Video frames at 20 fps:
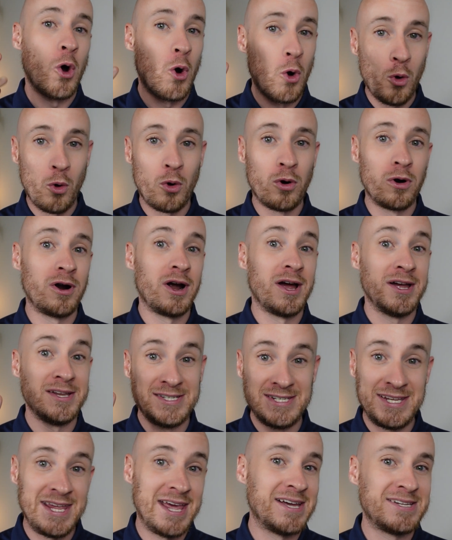or a
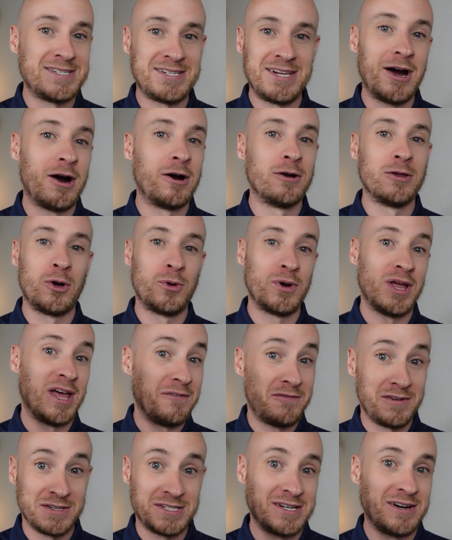DSCR loan
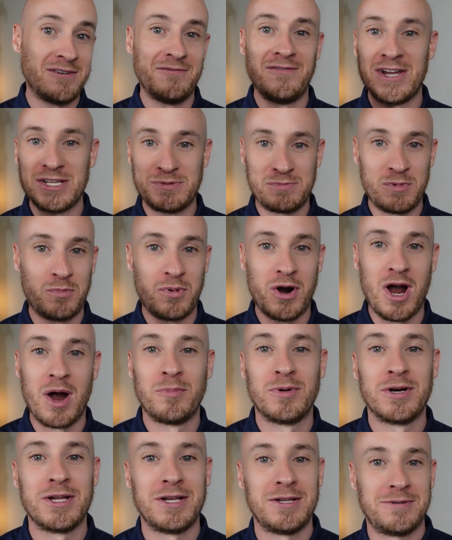if it's an investment
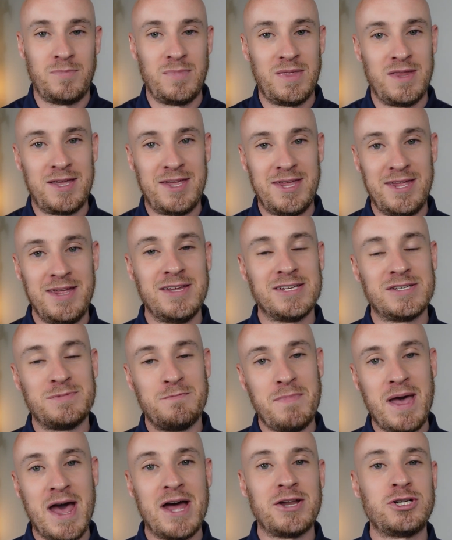property. The key is
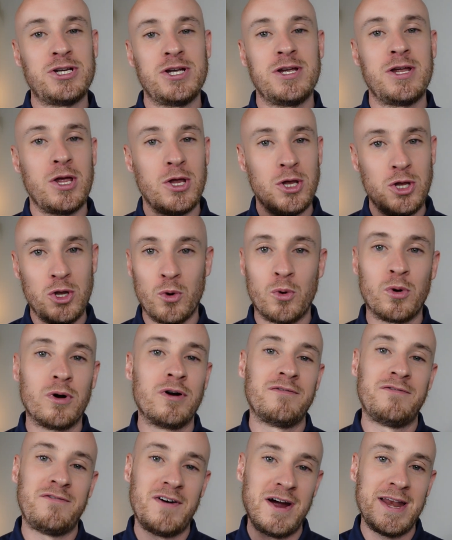matching your
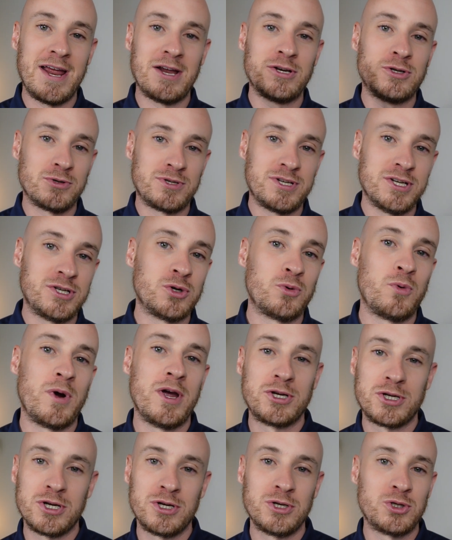financial
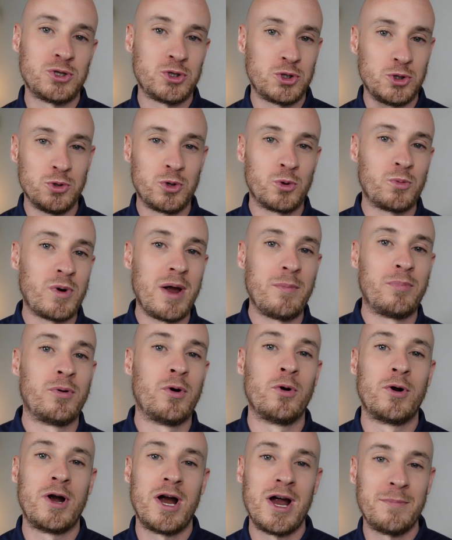situation to the right
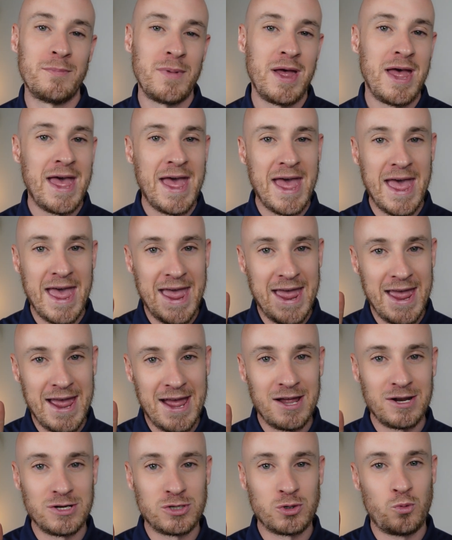program
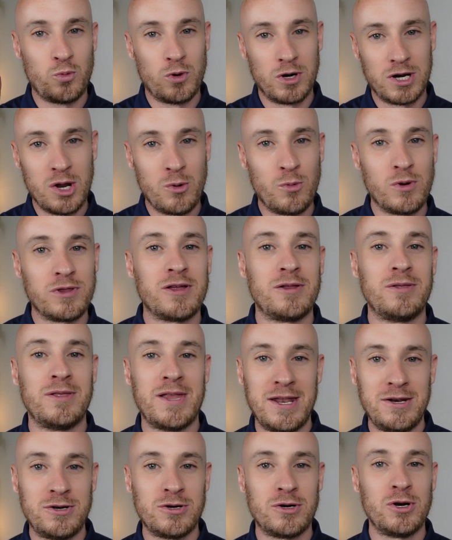and working with a
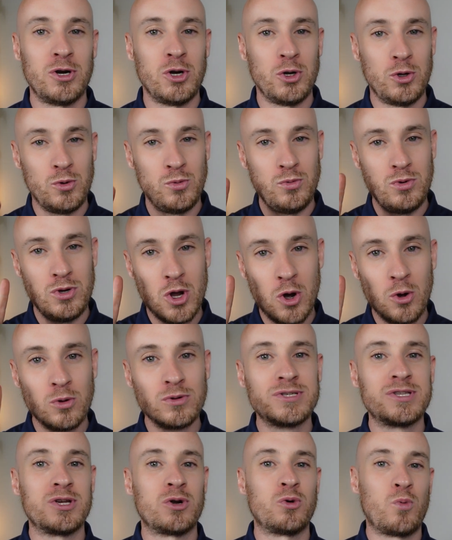lender who
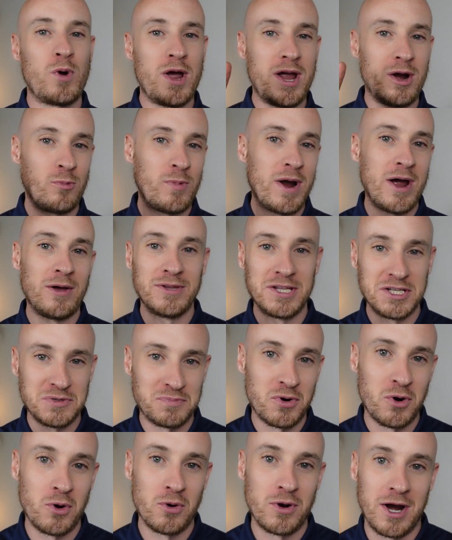knows their way around these
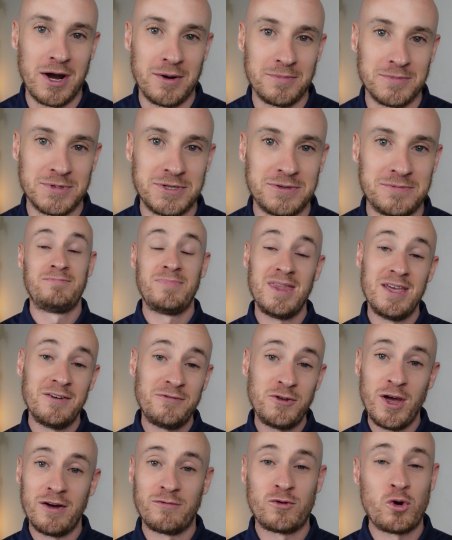programs.
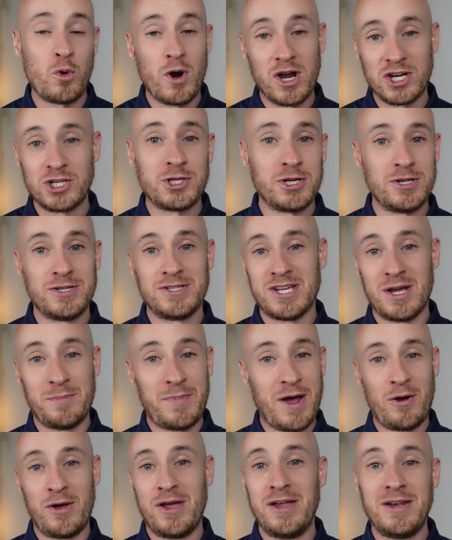If you have questions
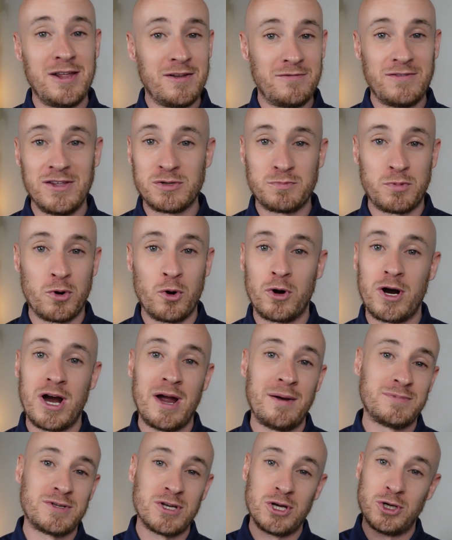about any of these programs,